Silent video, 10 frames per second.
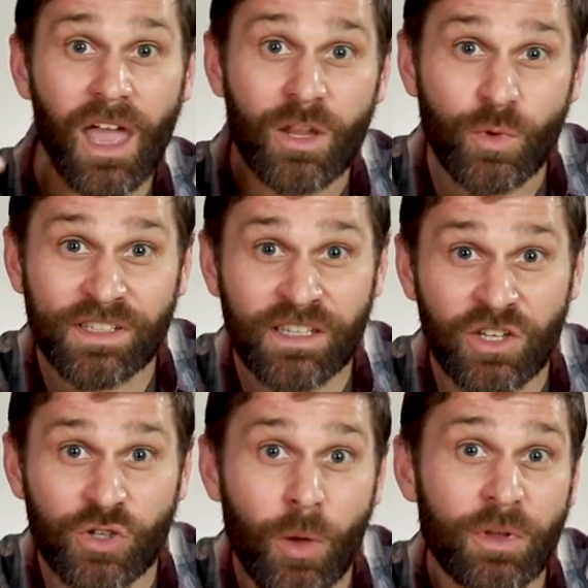And we see
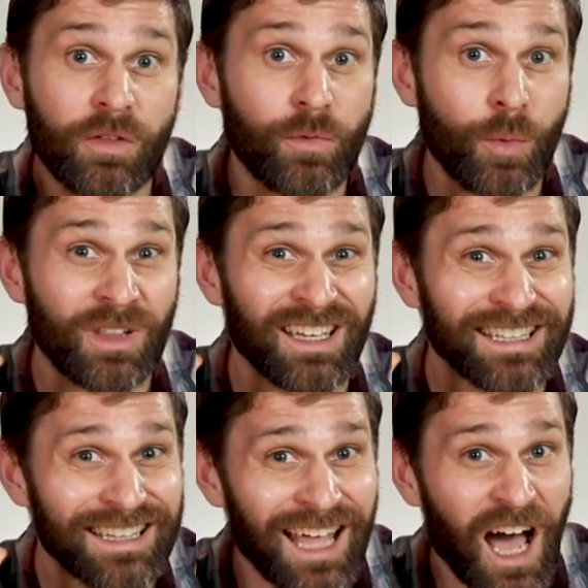it show up in the formula
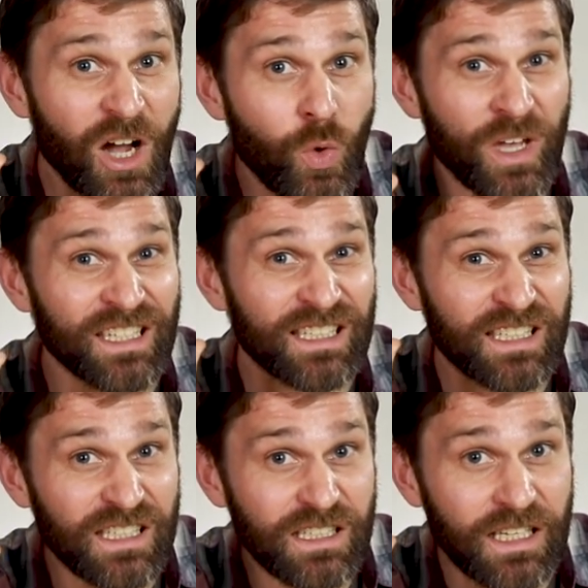Dang Gui
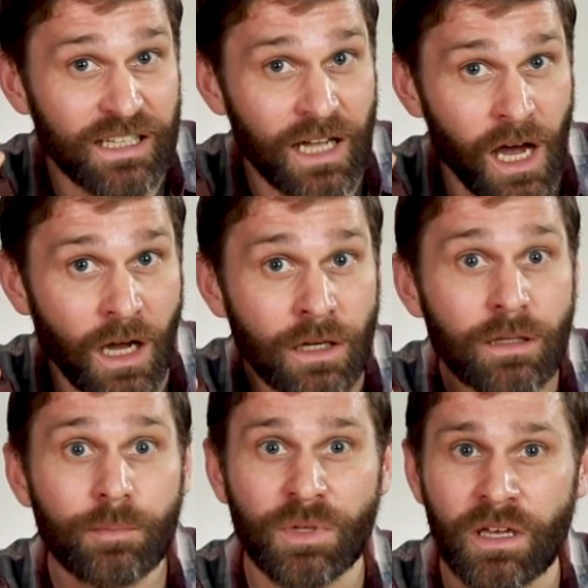Sini
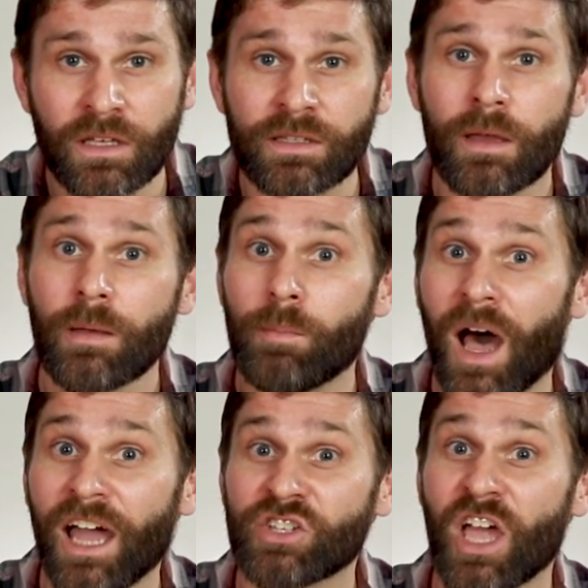Tang because
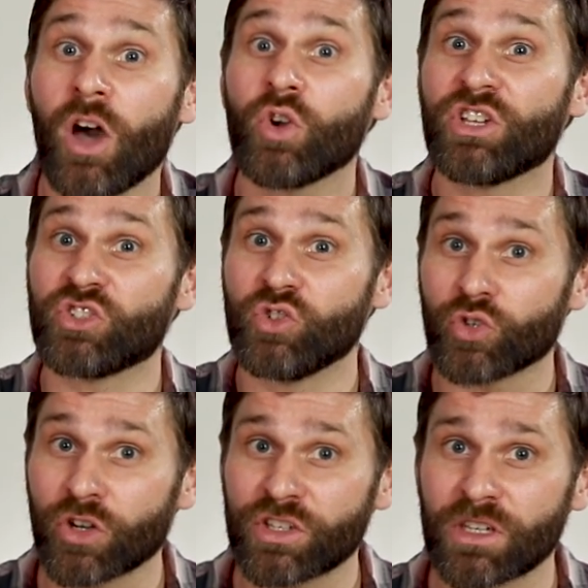Baishao is
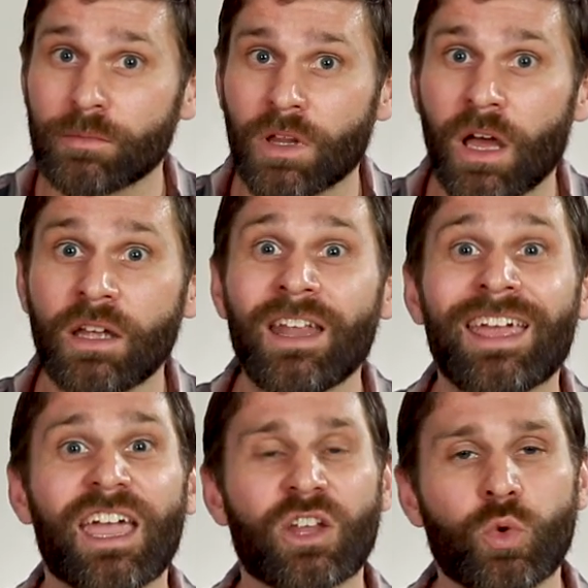nourishing blood
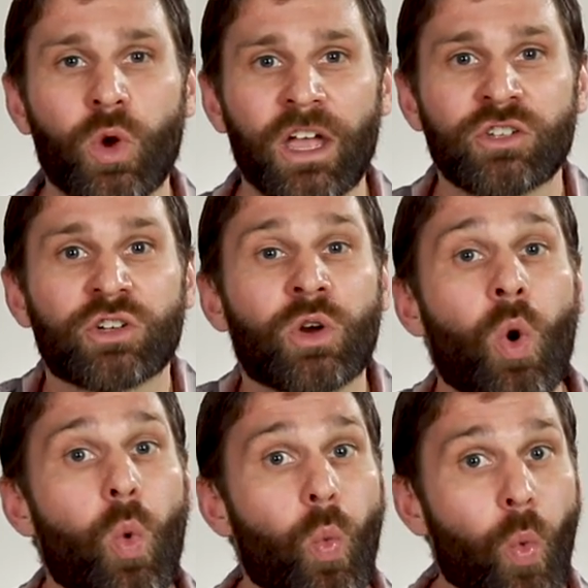and Guizhi
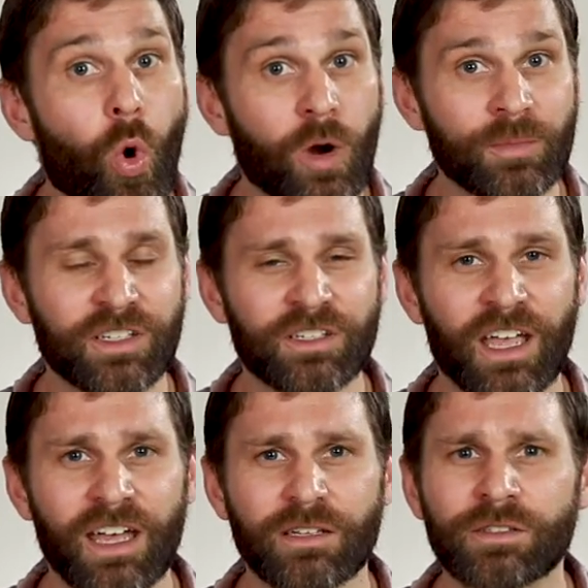warms the
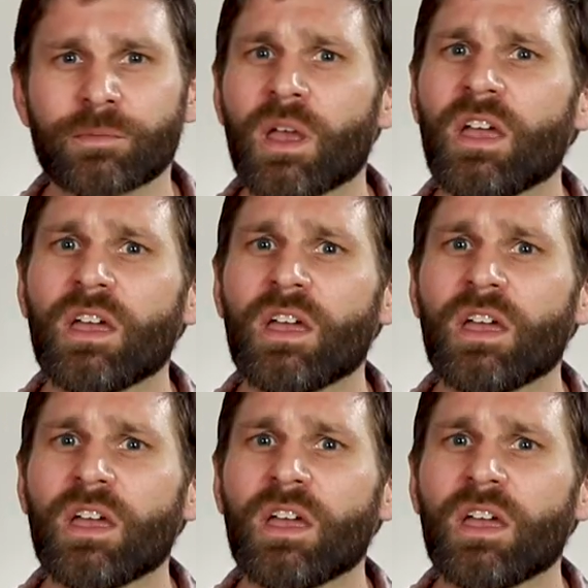channels.